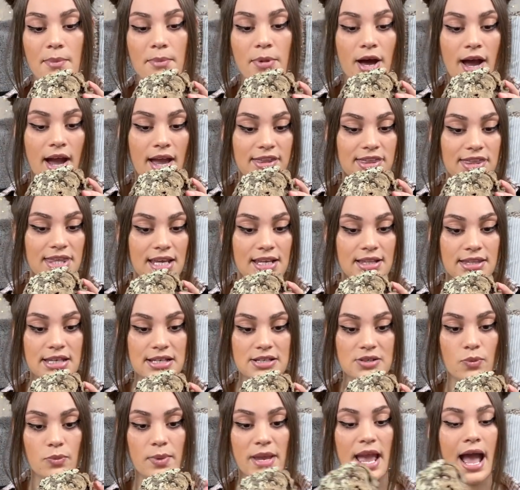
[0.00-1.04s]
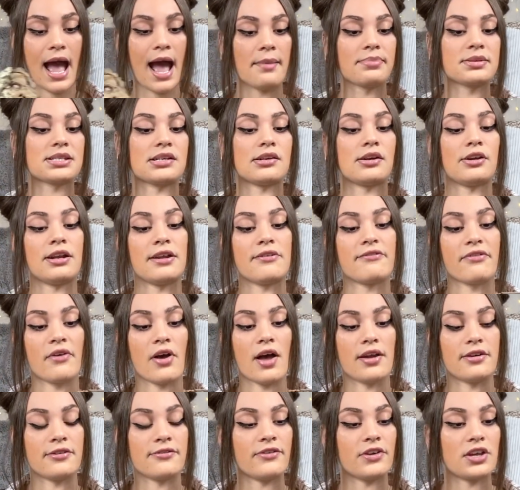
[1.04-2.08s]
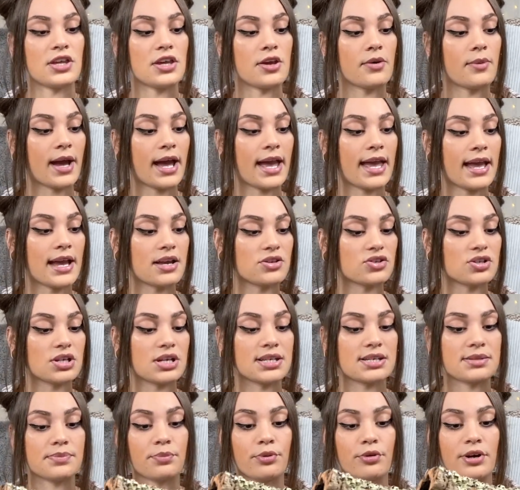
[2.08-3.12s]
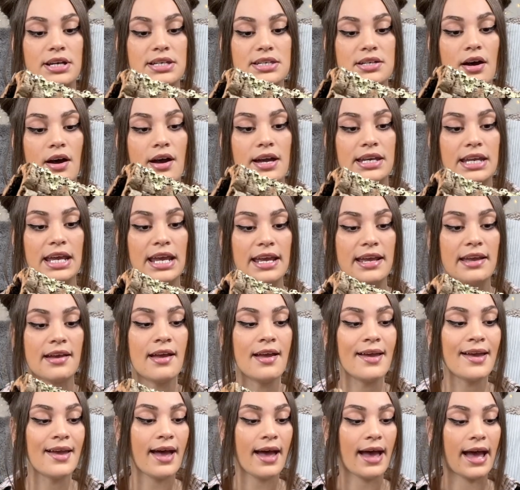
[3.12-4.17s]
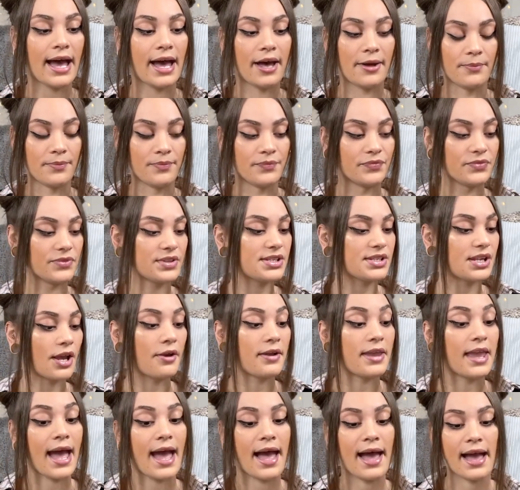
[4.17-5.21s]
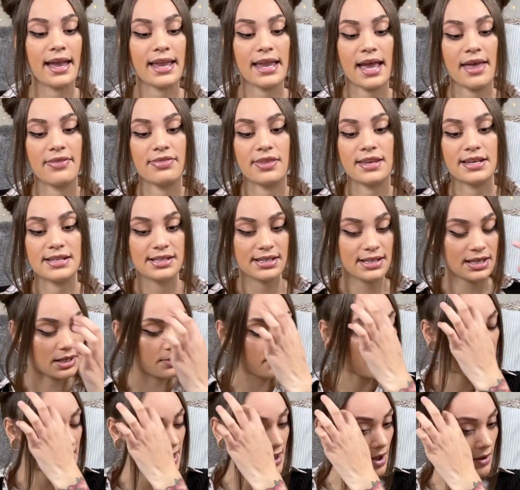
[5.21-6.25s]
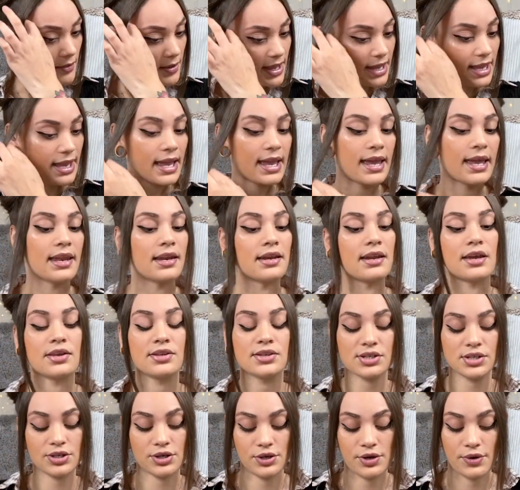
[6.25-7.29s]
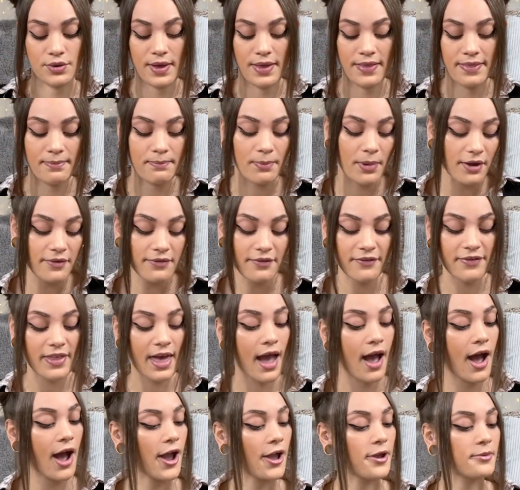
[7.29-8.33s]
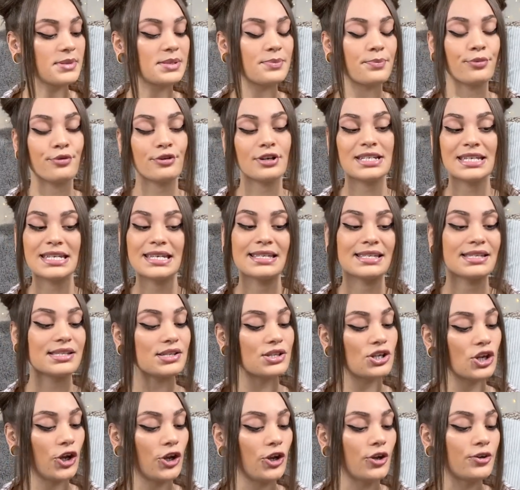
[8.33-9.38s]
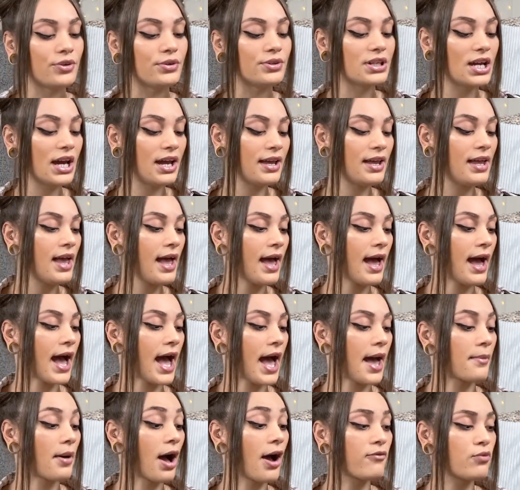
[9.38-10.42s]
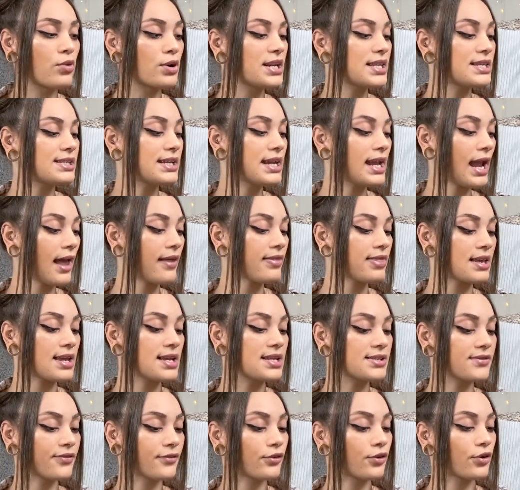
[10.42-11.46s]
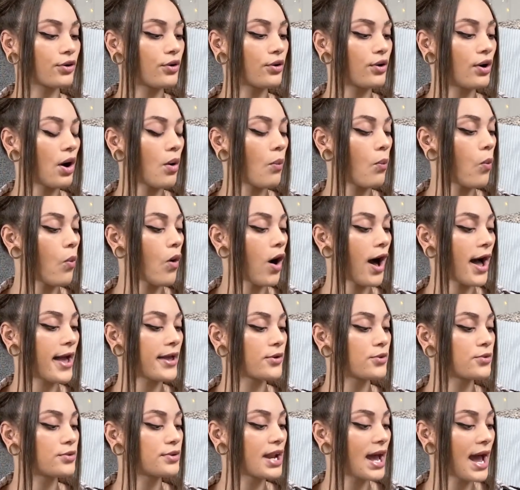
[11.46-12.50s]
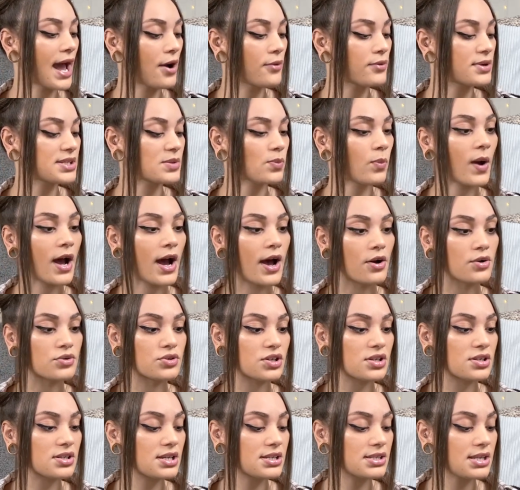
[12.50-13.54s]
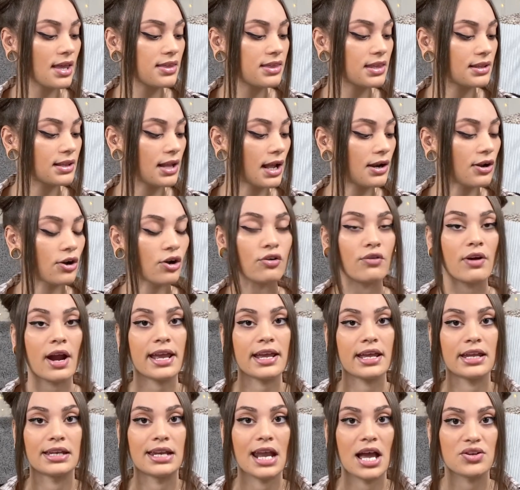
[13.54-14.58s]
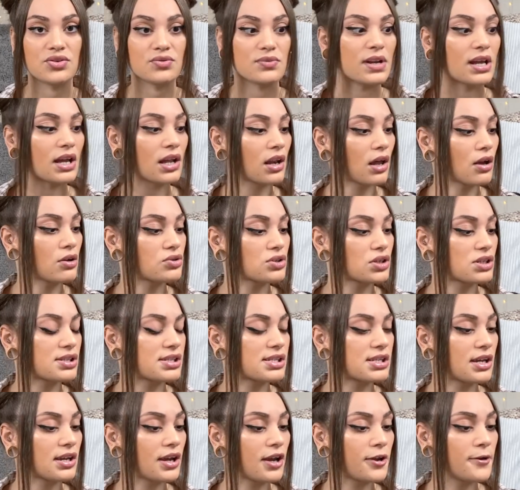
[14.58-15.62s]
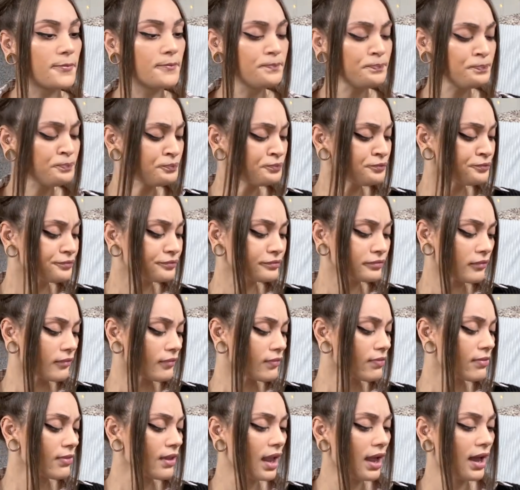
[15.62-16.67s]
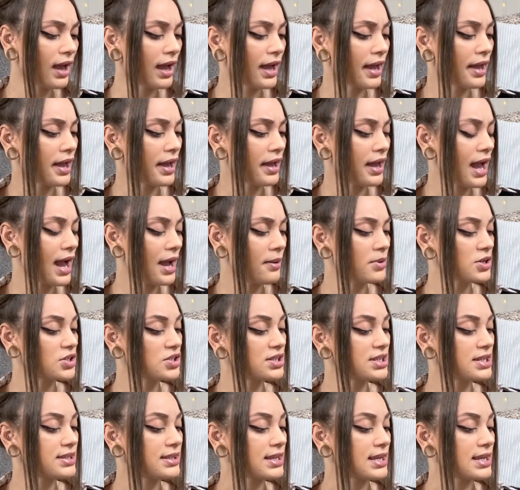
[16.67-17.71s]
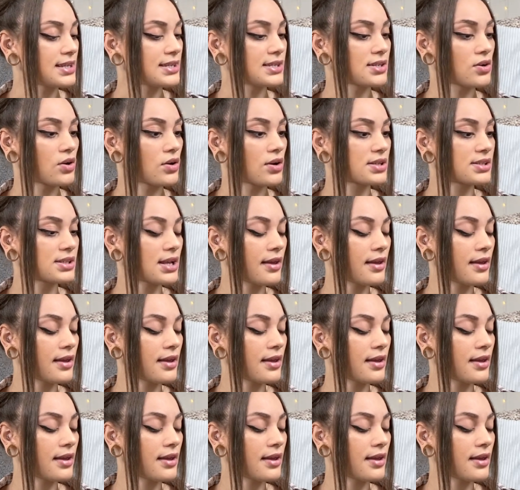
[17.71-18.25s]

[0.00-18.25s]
But I think this will be absolutely fine for Yue, as she is pretty tiny. So yeah, again, these are going to be going into both of their homes pretty soon. I've wanted to get these for a while now as well, just because I think they look great in natural enclosures too. How much did these cost?